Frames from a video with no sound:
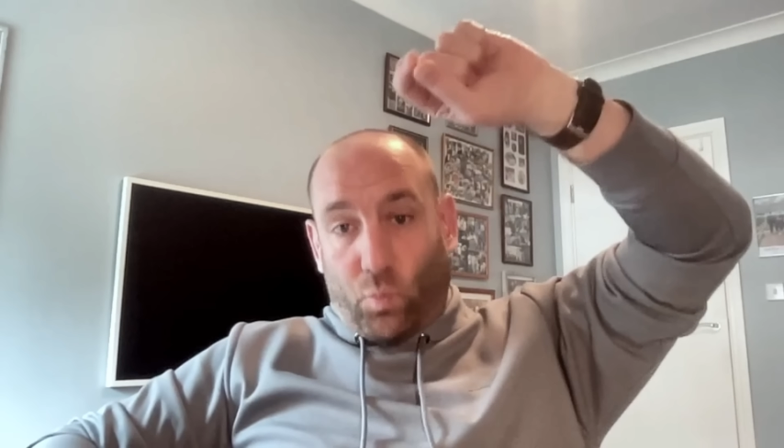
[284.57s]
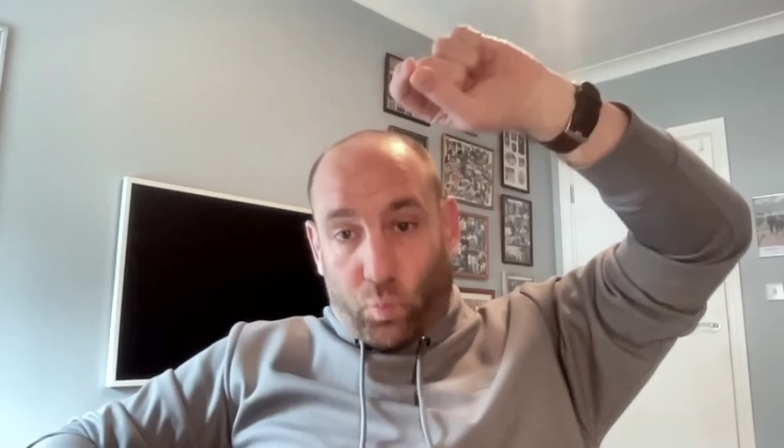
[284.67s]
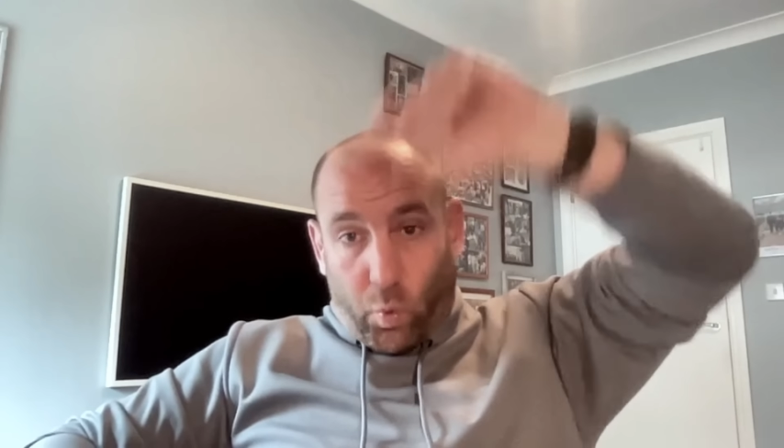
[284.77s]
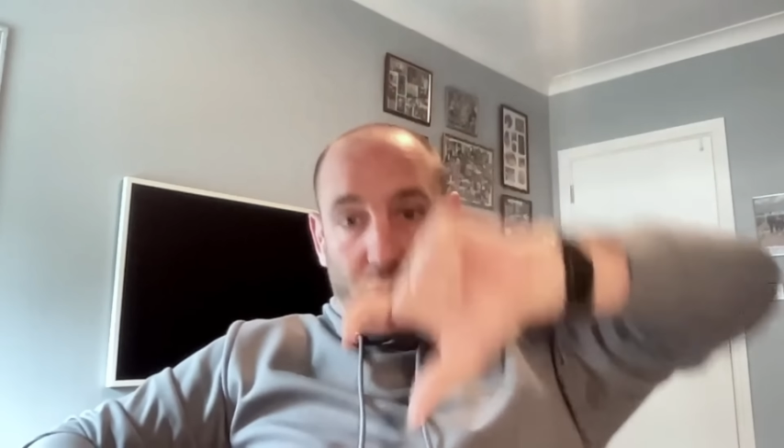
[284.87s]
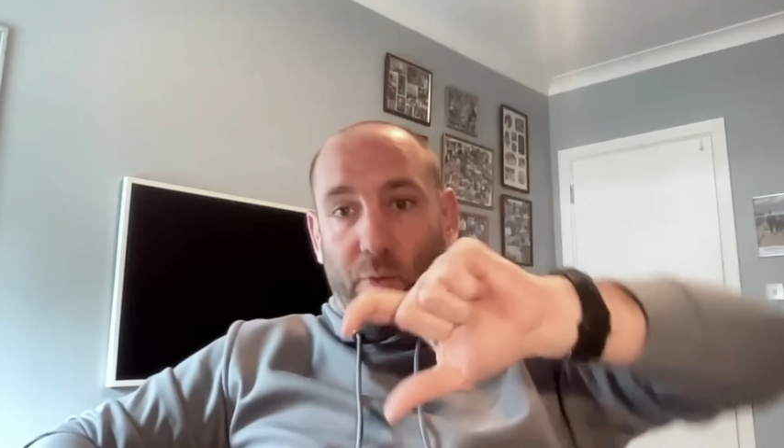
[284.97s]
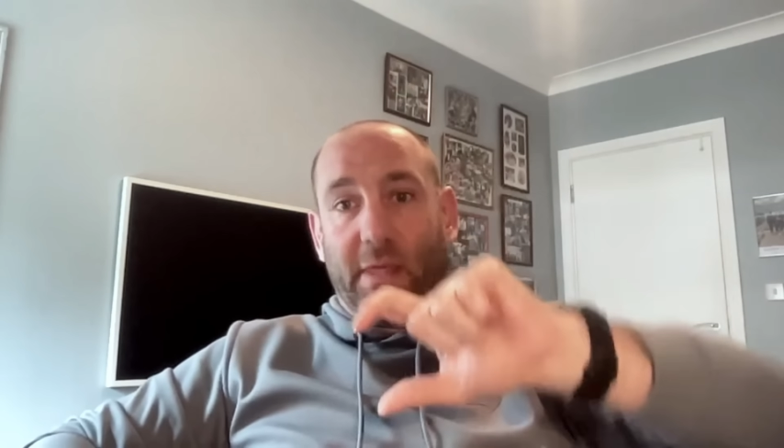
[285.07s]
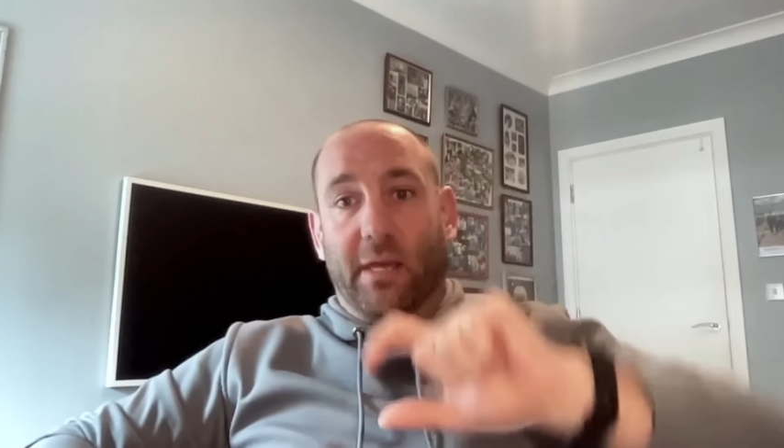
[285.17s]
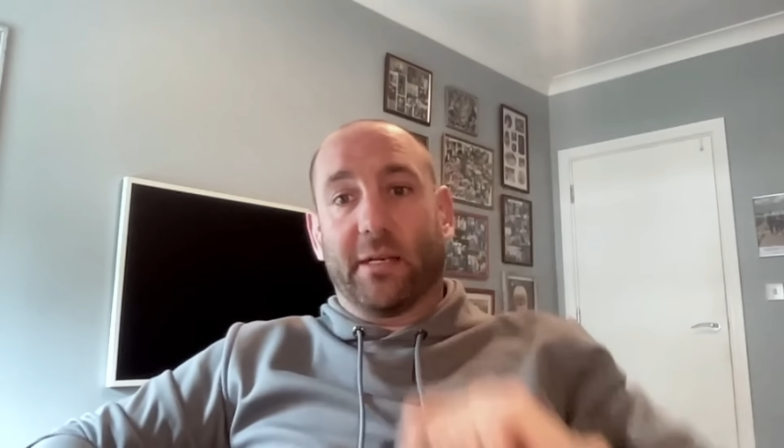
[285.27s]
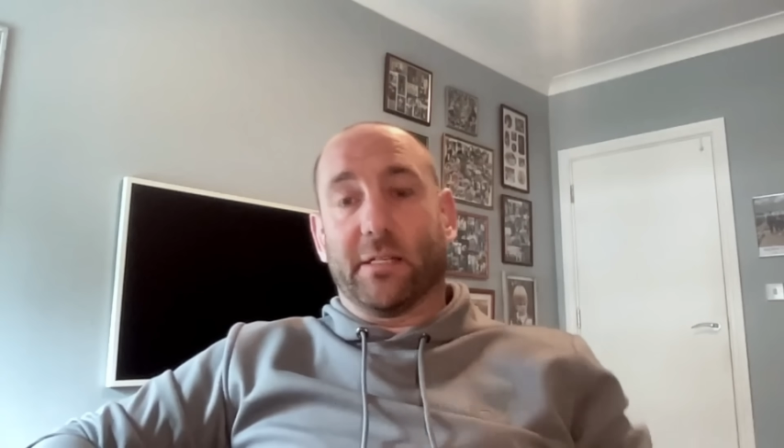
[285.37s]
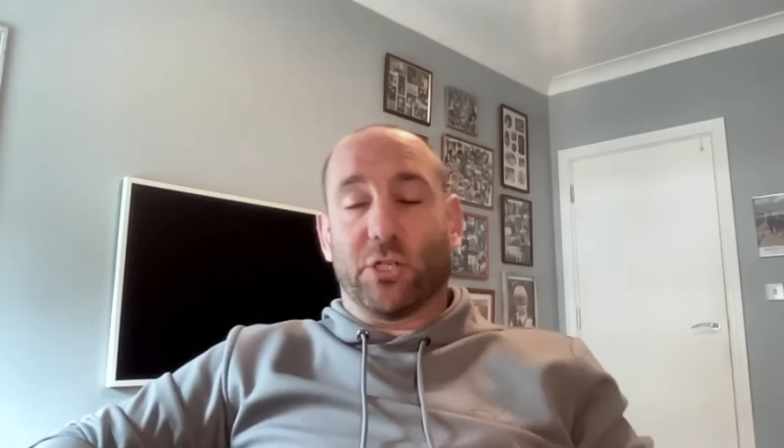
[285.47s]
what do we
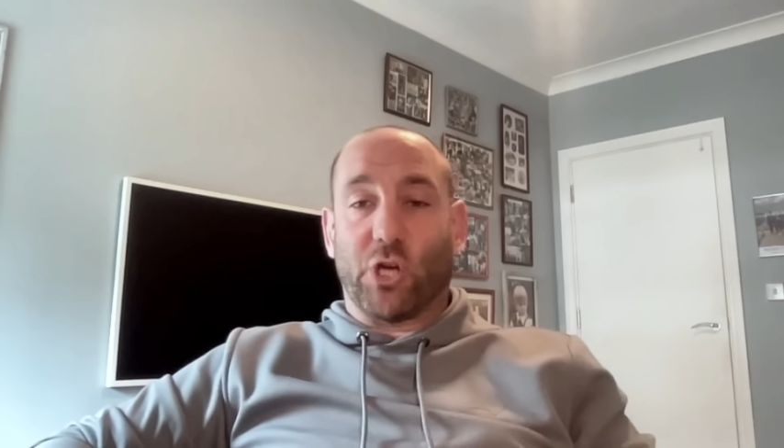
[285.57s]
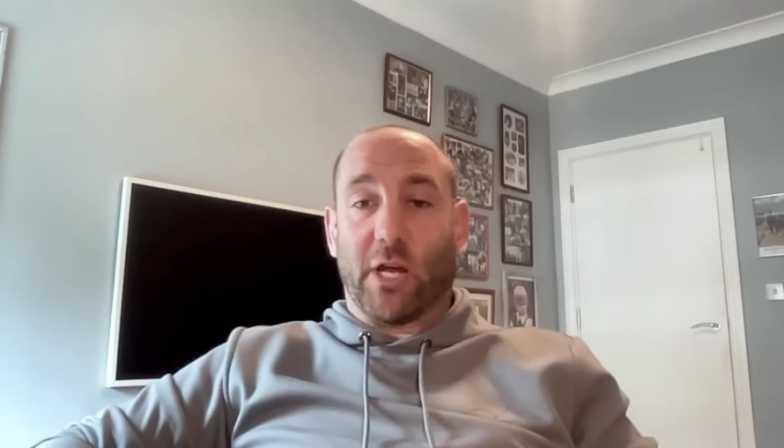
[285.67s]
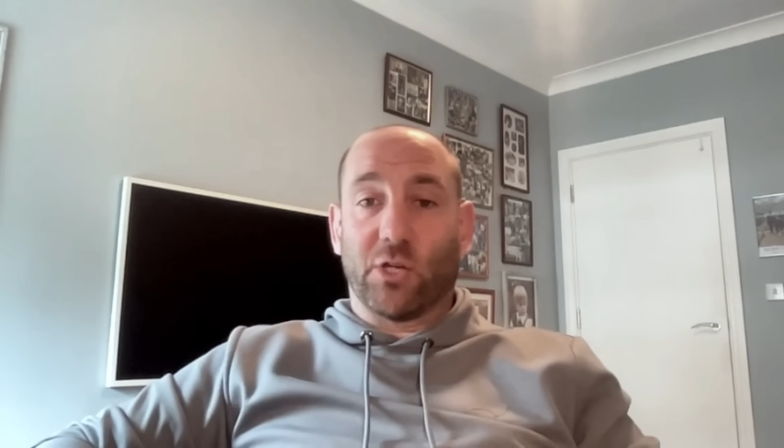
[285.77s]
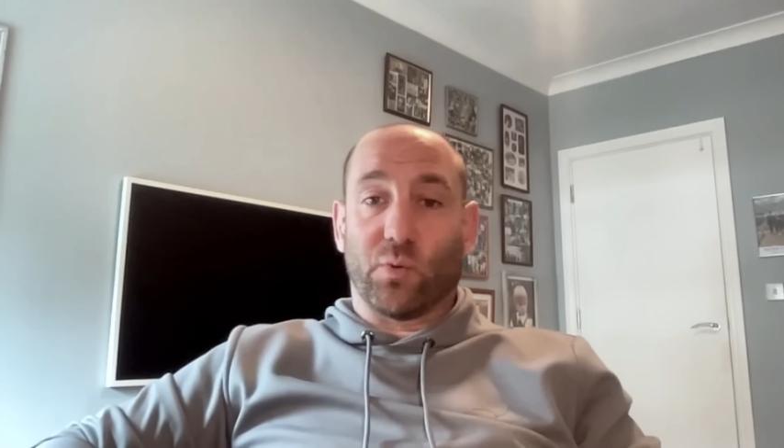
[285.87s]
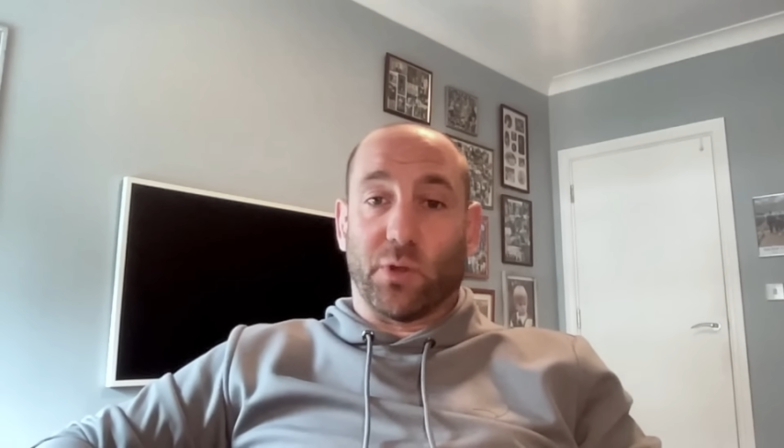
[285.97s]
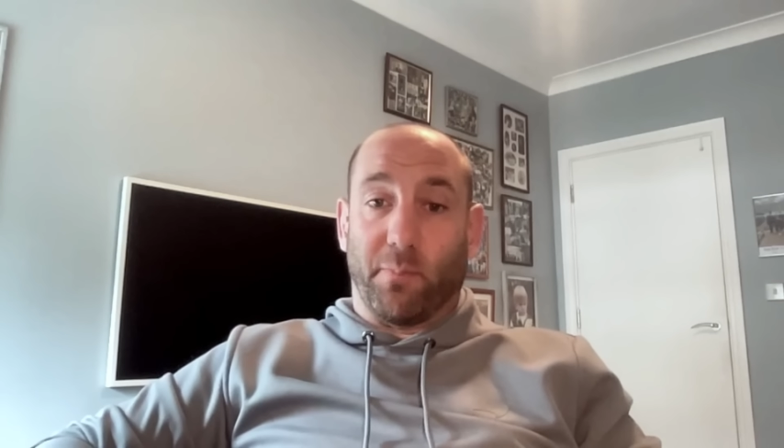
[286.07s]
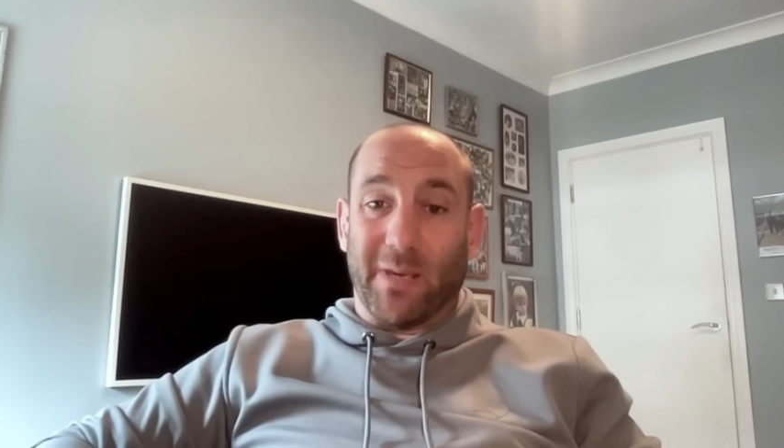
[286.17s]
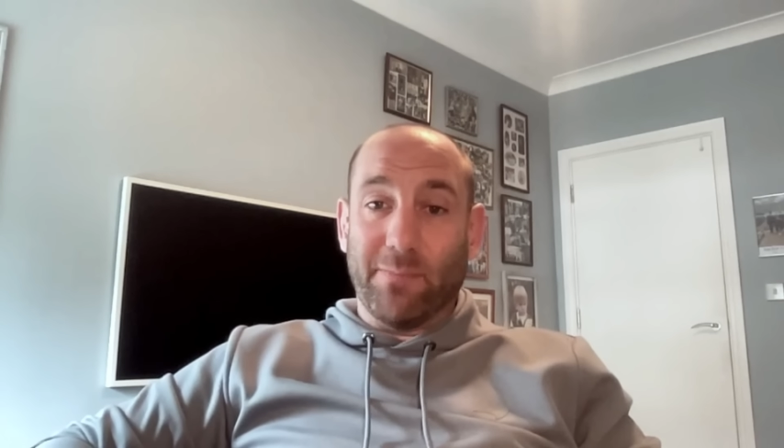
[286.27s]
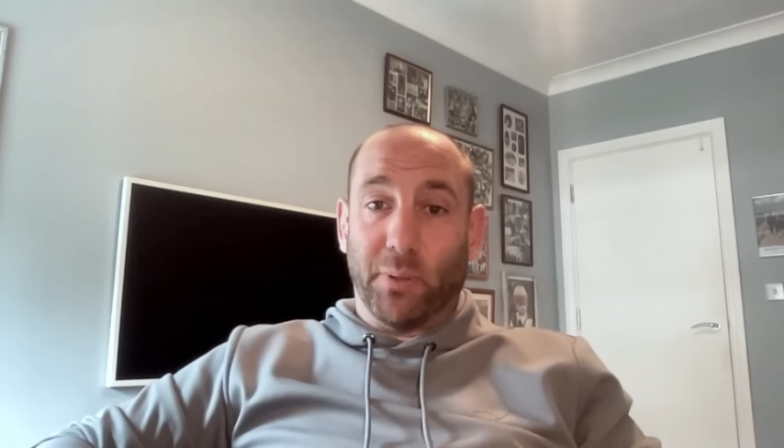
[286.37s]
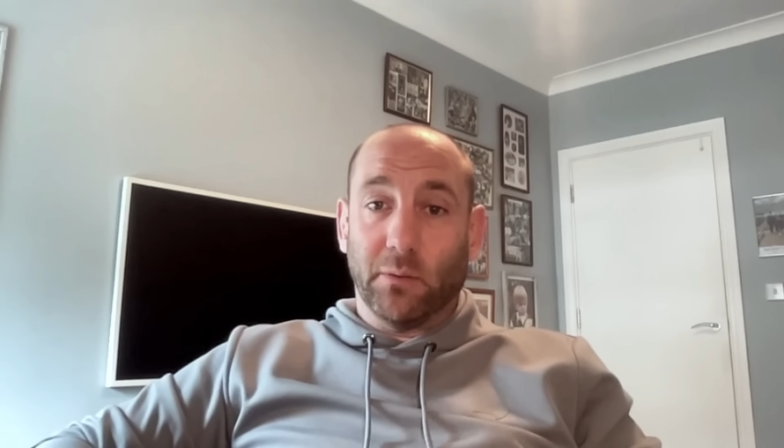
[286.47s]
then need to change with the
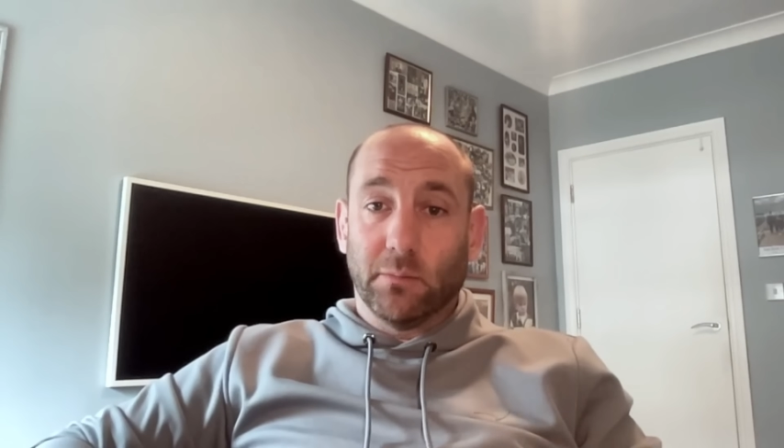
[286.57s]
people?